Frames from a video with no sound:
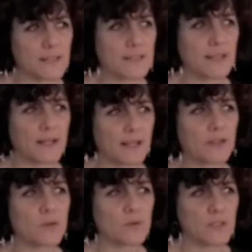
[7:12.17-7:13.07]
studying
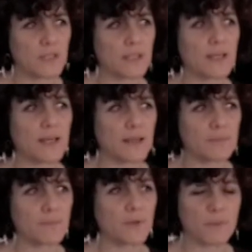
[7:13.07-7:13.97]
at UT,
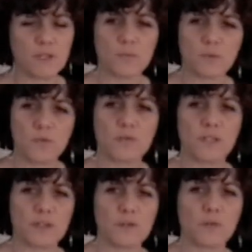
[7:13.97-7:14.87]
I pretty much moved
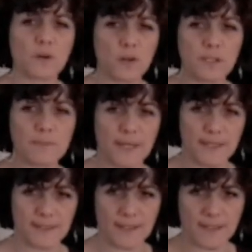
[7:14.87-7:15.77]
into oil
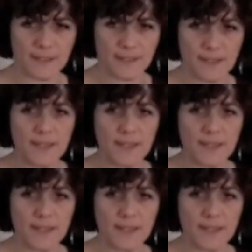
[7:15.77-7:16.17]
painting,